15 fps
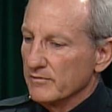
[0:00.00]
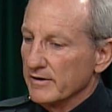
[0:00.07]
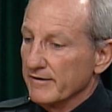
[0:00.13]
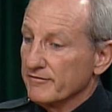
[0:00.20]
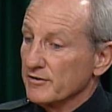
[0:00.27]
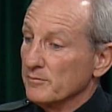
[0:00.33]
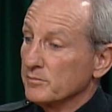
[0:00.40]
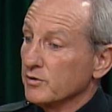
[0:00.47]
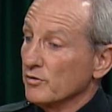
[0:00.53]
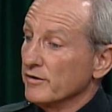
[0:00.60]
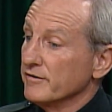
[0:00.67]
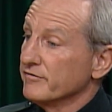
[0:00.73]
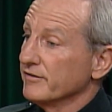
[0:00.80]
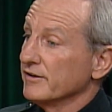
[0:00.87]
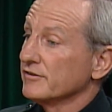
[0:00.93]
if an
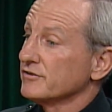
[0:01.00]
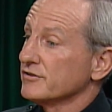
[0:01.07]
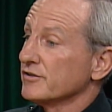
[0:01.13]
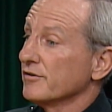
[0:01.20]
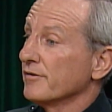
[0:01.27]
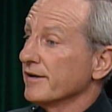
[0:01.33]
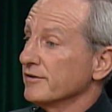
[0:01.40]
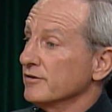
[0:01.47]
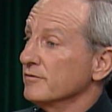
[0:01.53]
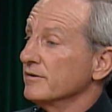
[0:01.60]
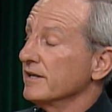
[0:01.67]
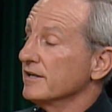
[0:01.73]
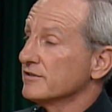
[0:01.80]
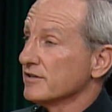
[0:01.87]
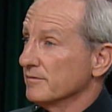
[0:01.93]
employee feels as though they do
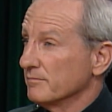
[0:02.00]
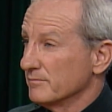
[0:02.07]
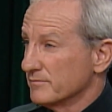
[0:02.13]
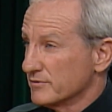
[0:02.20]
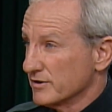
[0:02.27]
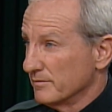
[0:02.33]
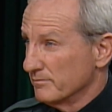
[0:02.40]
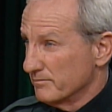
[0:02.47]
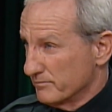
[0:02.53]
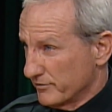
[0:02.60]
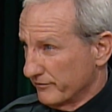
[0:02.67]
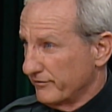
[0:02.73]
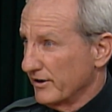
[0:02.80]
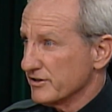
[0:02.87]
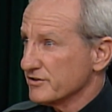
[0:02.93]
need some
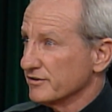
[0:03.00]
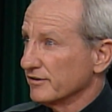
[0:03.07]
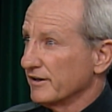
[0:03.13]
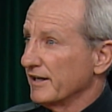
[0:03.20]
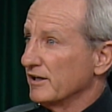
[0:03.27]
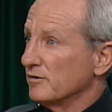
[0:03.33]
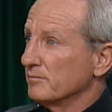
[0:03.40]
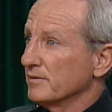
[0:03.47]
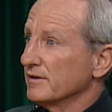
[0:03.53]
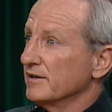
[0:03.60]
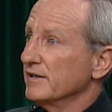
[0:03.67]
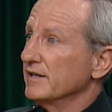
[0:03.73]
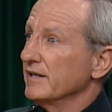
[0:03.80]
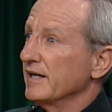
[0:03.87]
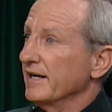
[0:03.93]
professional help
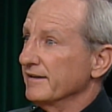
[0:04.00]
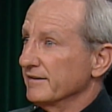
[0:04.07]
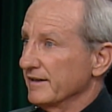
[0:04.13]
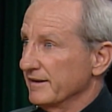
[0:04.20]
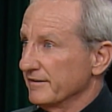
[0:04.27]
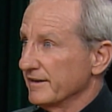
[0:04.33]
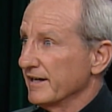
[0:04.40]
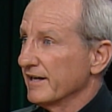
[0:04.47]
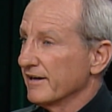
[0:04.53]
in the